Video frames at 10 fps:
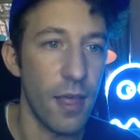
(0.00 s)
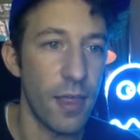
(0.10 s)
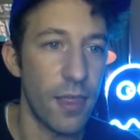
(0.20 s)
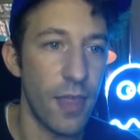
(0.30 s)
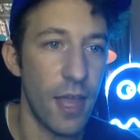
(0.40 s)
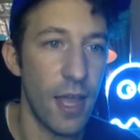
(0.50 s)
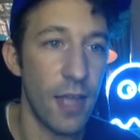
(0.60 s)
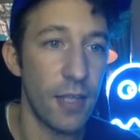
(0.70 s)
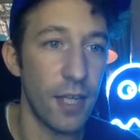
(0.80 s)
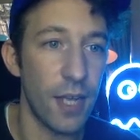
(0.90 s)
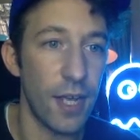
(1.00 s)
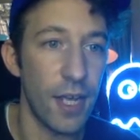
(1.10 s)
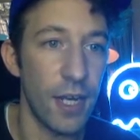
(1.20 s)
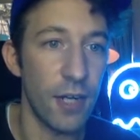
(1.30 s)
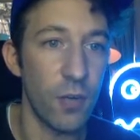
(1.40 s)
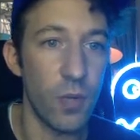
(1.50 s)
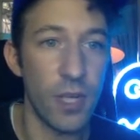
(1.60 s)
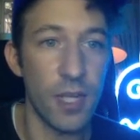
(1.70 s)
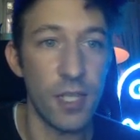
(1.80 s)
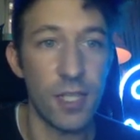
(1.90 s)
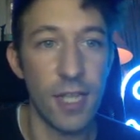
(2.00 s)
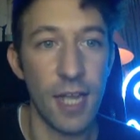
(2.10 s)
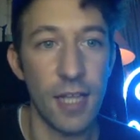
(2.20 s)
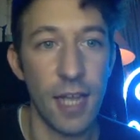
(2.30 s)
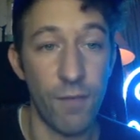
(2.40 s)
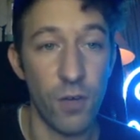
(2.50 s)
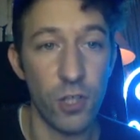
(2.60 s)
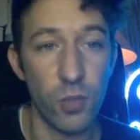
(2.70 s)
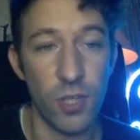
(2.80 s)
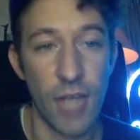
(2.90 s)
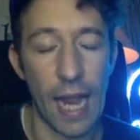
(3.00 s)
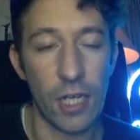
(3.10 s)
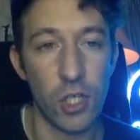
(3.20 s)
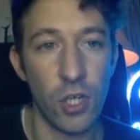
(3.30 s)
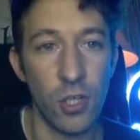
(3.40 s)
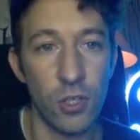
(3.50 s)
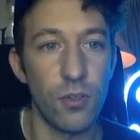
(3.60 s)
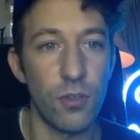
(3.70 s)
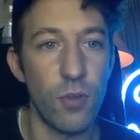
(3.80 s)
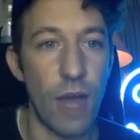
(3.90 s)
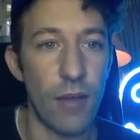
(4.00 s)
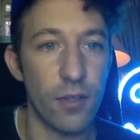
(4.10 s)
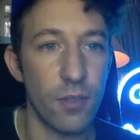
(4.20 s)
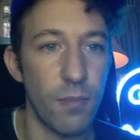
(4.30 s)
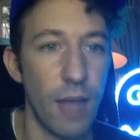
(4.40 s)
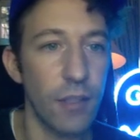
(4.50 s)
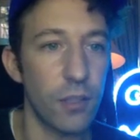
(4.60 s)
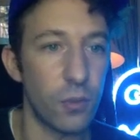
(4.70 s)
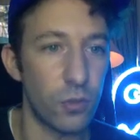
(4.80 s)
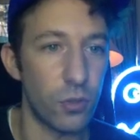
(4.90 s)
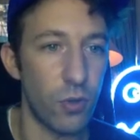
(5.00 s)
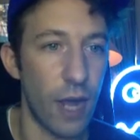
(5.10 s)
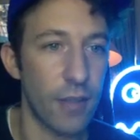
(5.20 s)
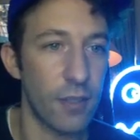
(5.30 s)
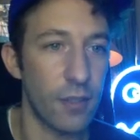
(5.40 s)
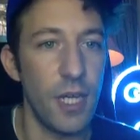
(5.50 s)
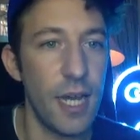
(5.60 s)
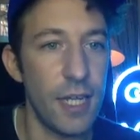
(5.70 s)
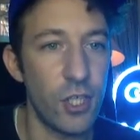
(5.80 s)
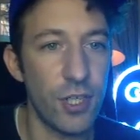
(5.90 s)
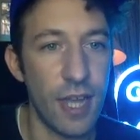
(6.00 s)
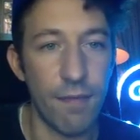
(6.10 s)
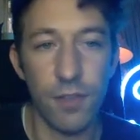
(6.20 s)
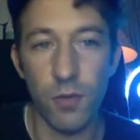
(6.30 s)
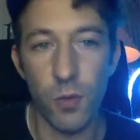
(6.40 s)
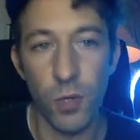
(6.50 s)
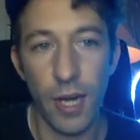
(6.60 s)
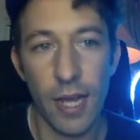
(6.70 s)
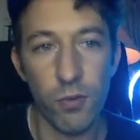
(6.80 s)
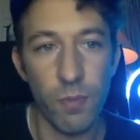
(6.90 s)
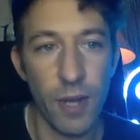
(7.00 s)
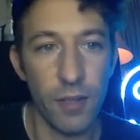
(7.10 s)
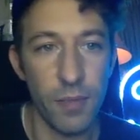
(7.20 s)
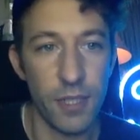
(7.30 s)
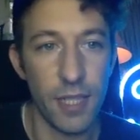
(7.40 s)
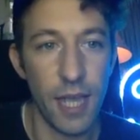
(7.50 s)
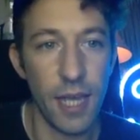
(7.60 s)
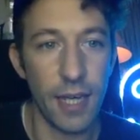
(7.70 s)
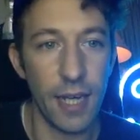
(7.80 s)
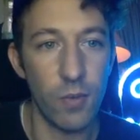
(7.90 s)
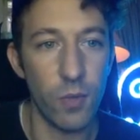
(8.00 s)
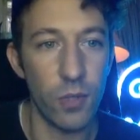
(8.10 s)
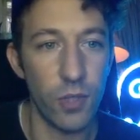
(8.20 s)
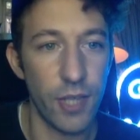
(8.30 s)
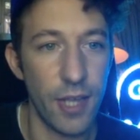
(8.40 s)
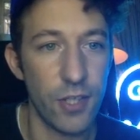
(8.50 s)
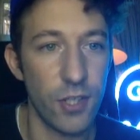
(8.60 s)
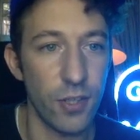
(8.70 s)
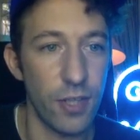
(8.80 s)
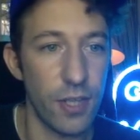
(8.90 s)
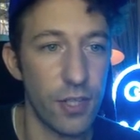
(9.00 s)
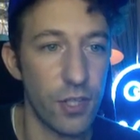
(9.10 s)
Then here we send a first transaction to our smart contract. And just after we realize we made a mistake and we want to cancel this,